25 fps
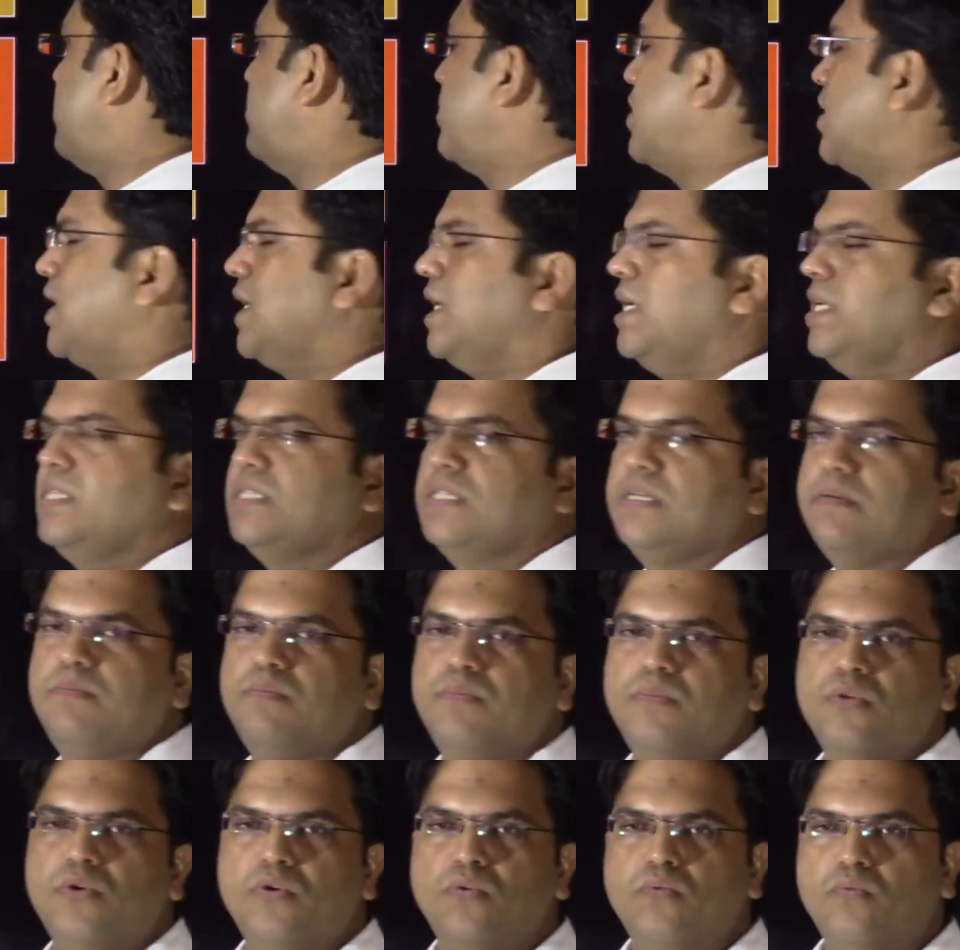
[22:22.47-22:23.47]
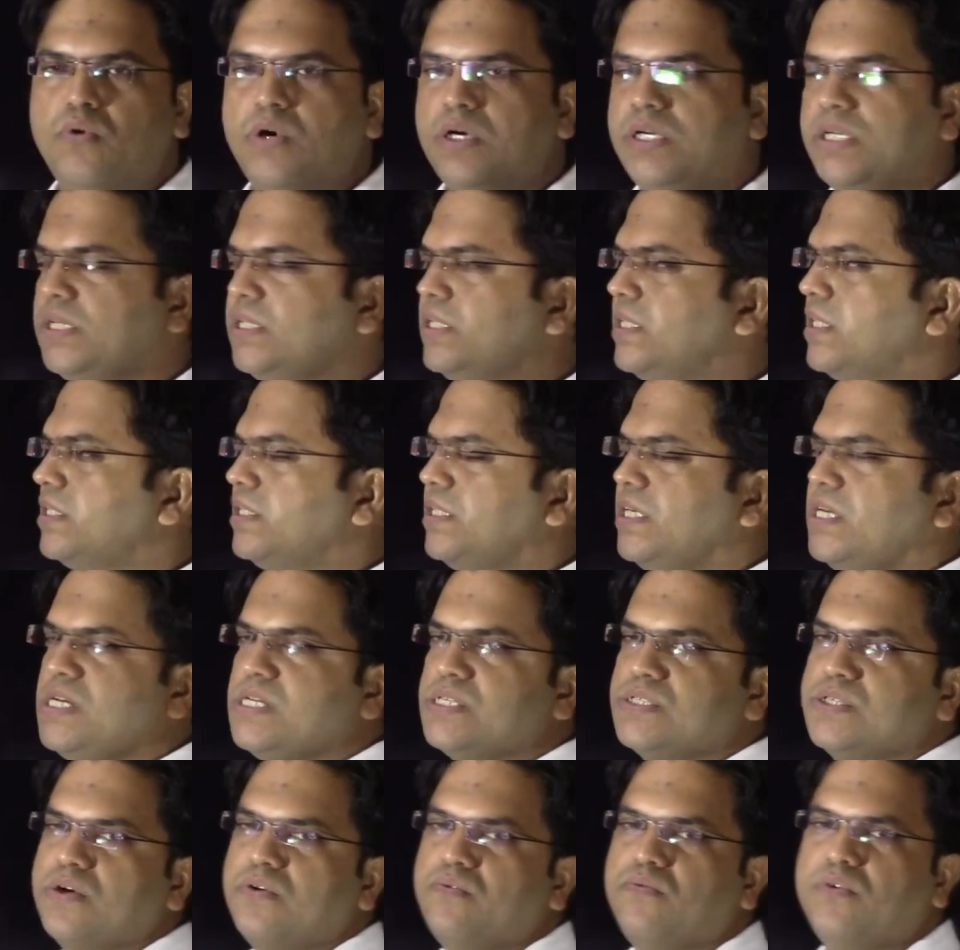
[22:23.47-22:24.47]
mechanism. What are the
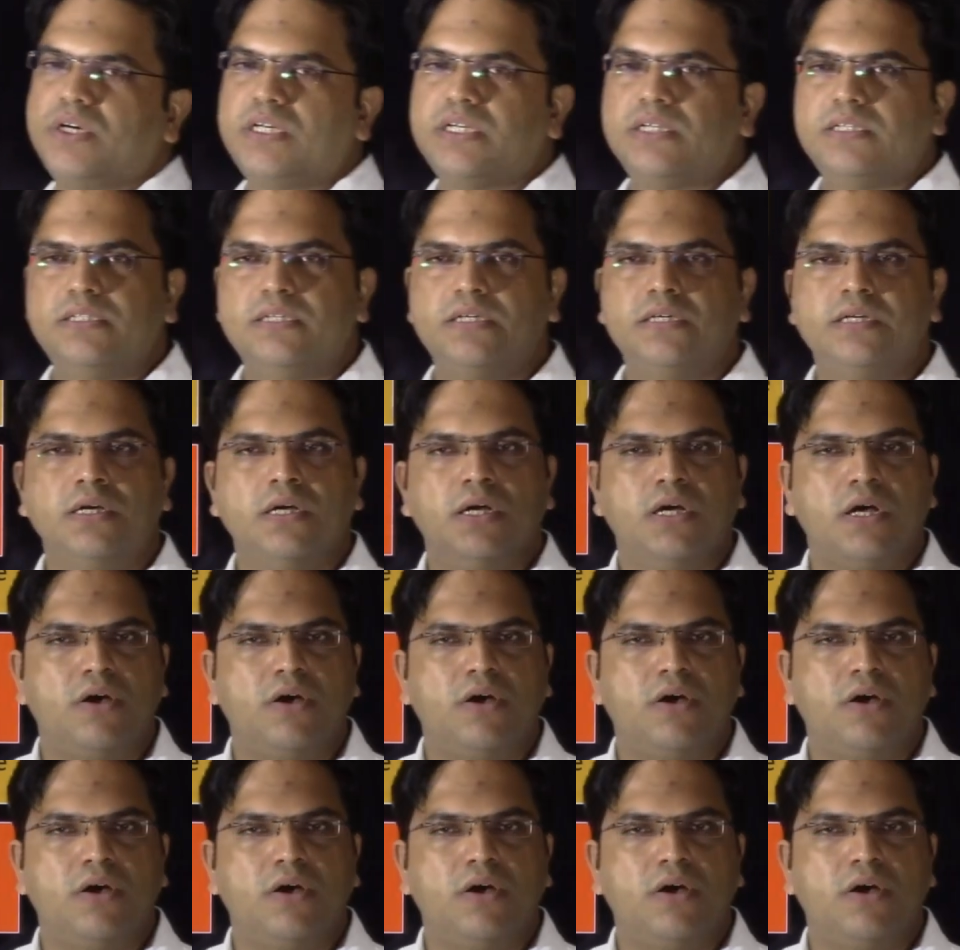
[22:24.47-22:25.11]
things or what are the